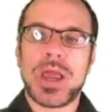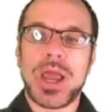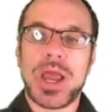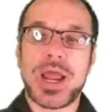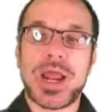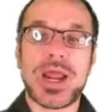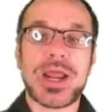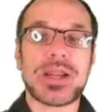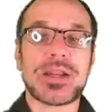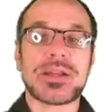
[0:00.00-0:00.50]

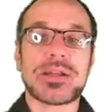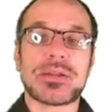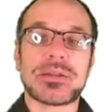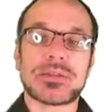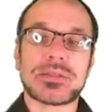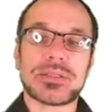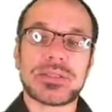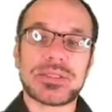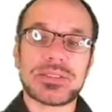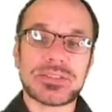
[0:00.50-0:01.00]
And
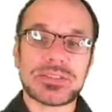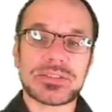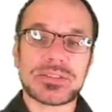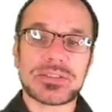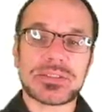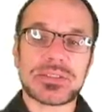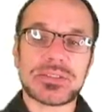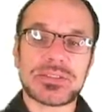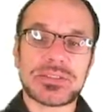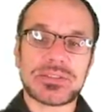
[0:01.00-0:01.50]
these
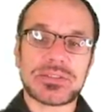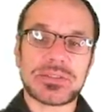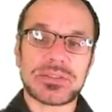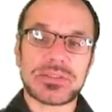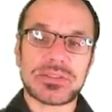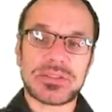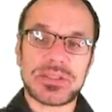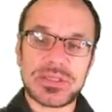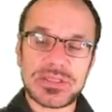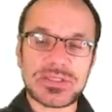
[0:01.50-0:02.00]

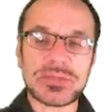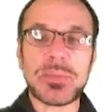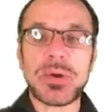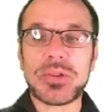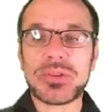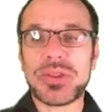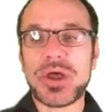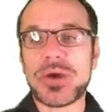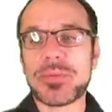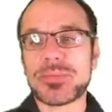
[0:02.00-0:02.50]

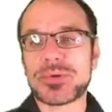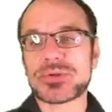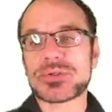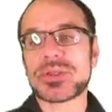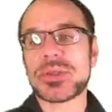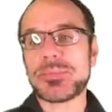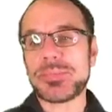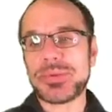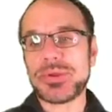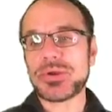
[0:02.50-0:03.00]
decimal
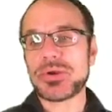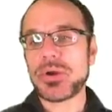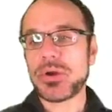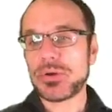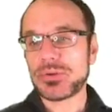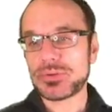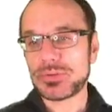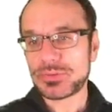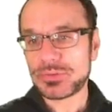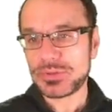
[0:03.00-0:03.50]
numbers appear
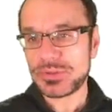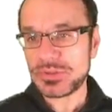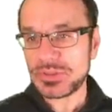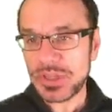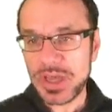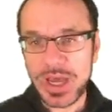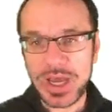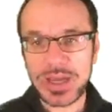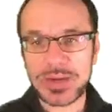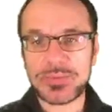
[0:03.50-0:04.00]
all the
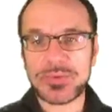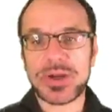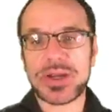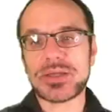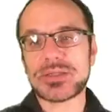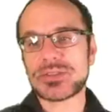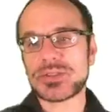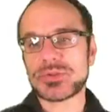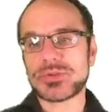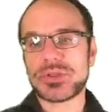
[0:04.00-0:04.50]
time,
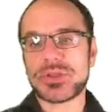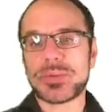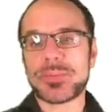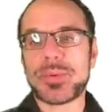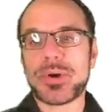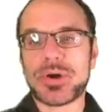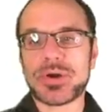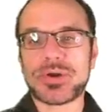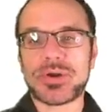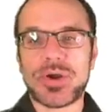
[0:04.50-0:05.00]
right? So they're
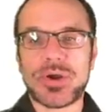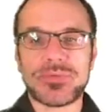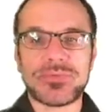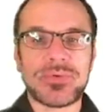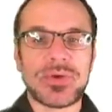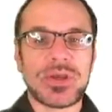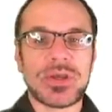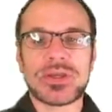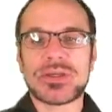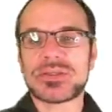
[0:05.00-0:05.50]
part of
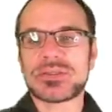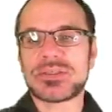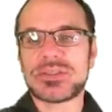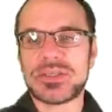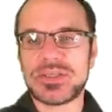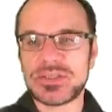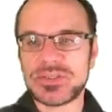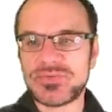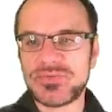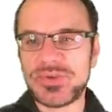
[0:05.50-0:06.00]

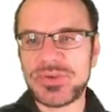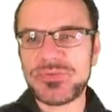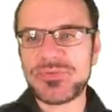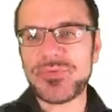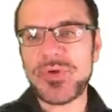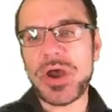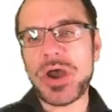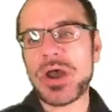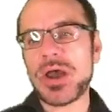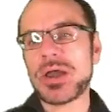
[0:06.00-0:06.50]
CSV
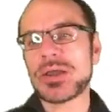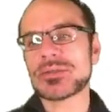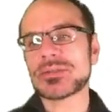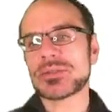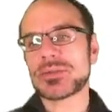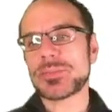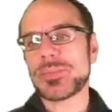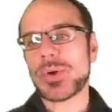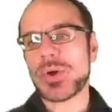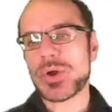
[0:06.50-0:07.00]
files,
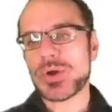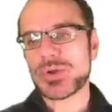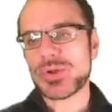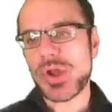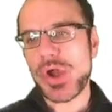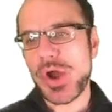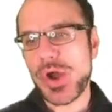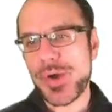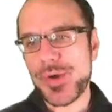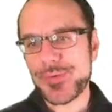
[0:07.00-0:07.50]
they're part
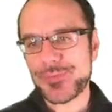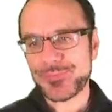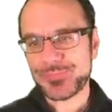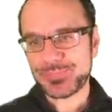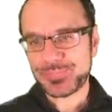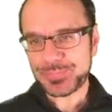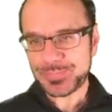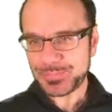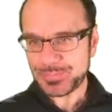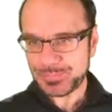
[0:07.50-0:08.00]
of
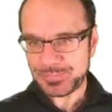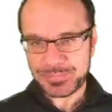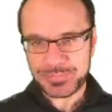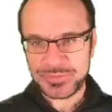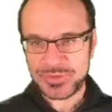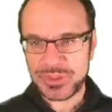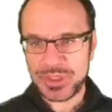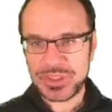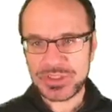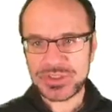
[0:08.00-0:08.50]

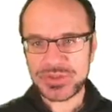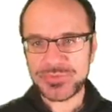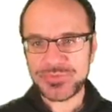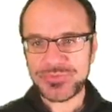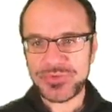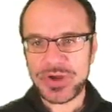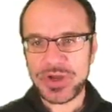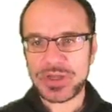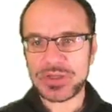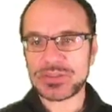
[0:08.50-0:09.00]
JSON
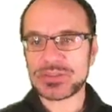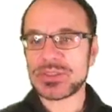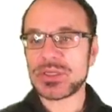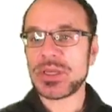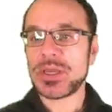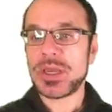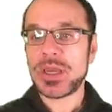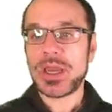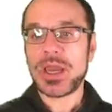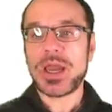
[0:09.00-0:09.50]
files,
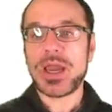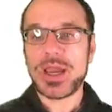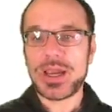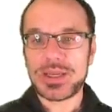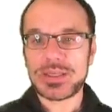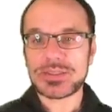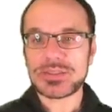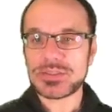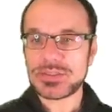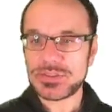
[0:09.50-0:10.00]

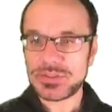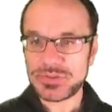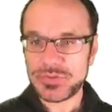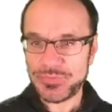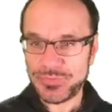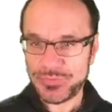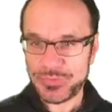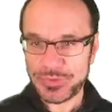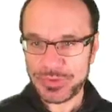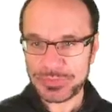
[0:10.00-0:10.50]
and so
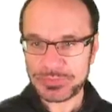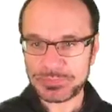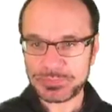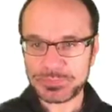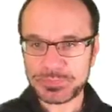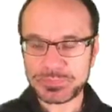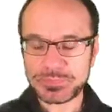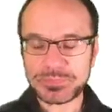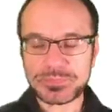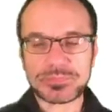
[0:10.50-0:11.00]
forth.
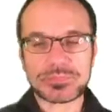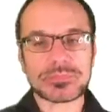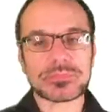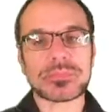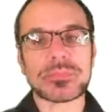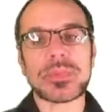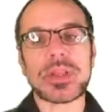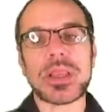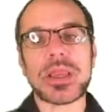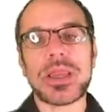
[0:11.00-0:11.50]

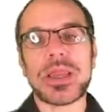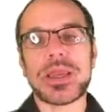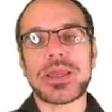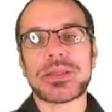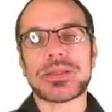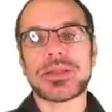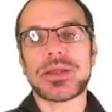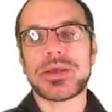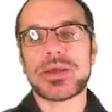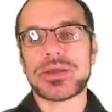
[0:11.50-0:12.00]

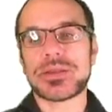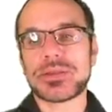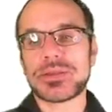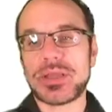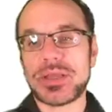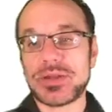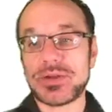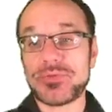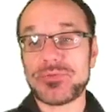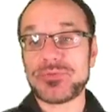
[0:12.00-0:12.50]
And
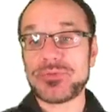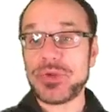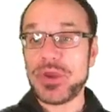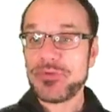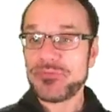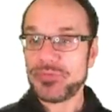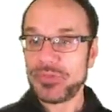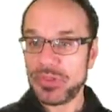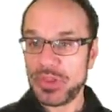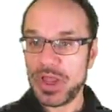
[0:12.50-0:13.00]
if you
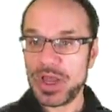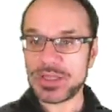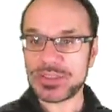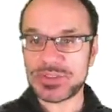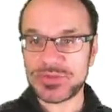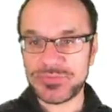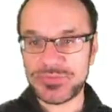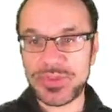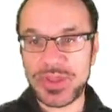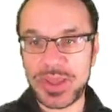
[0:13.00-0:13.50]
have
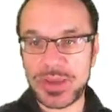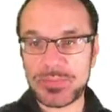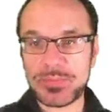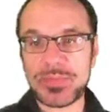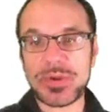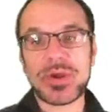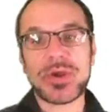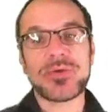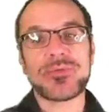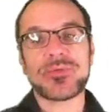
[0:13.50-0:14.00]
lots of them,
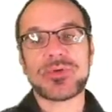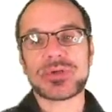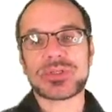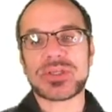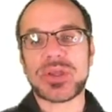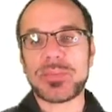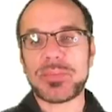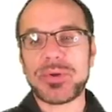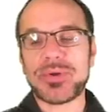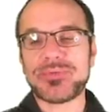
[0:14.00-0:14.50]
for
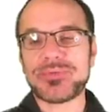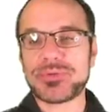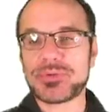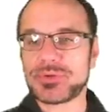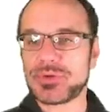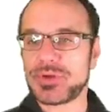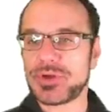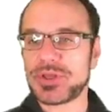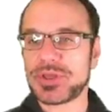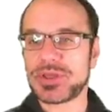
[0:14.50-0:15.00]
example, if you're
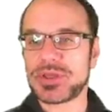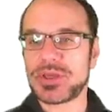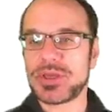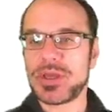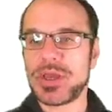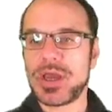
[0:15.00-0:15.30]
dealing